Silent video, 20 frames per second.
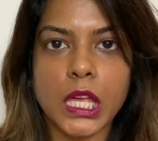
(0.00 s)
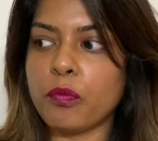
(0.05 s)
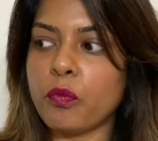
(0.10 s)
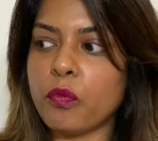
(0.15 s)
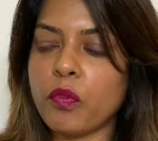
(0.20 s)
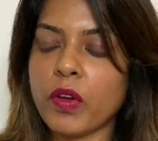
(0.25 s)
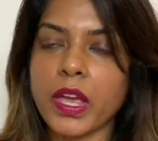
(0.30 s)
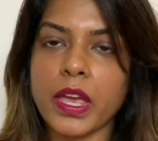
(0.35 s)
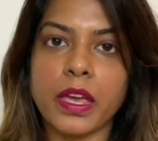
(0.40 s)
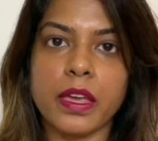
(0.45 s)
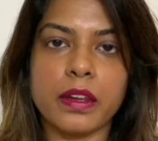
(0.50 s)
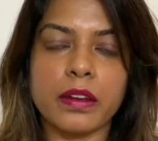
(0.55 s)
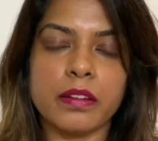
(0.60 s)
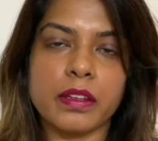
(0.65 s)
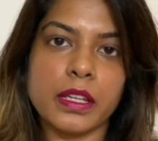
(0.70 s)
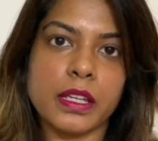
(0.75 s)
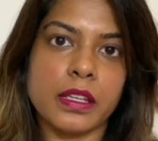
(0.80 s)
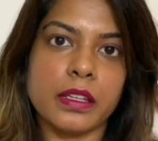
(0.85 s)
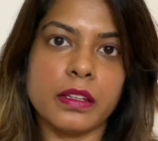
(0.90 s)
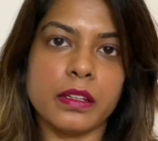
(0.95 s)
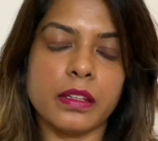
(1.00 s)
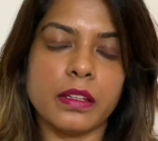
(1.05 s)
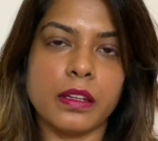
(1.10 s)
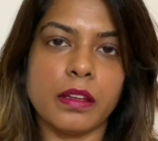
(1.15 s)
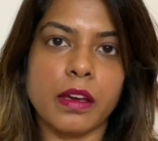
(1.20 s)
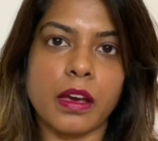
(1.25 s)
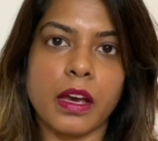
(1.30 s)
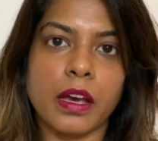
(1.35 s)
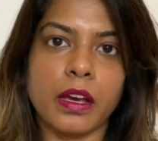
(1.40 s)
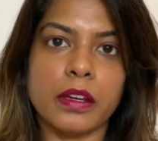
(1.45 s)
wherein
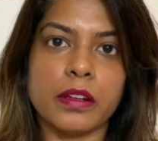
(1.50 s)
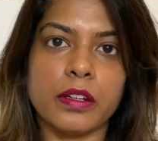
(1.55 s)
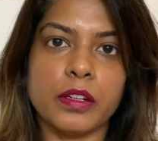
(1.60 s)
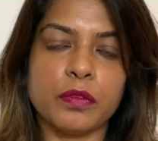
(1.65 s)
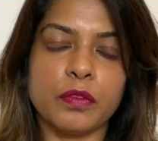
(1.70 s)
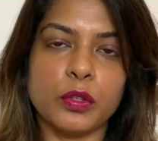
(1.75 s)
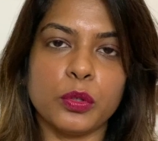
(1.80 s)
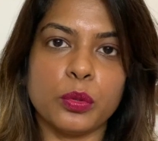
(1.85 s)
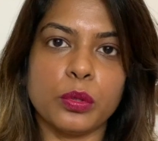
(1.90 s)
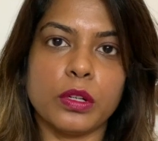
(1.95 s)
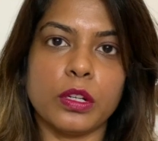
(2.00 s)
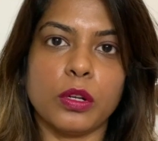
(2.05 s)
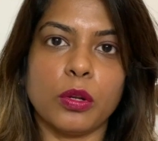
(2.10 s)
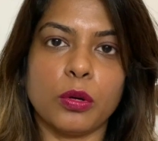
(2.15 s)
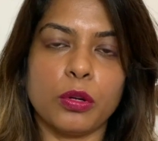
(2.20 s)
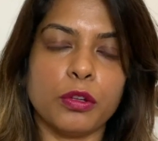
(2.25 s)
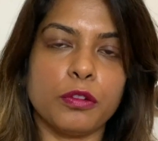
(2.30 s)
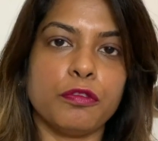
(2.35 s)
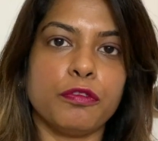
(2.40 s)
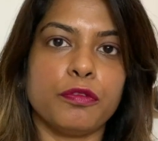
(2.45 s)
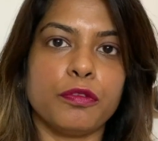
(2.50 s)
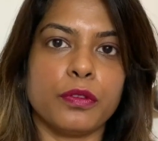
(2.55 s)
I review a lot of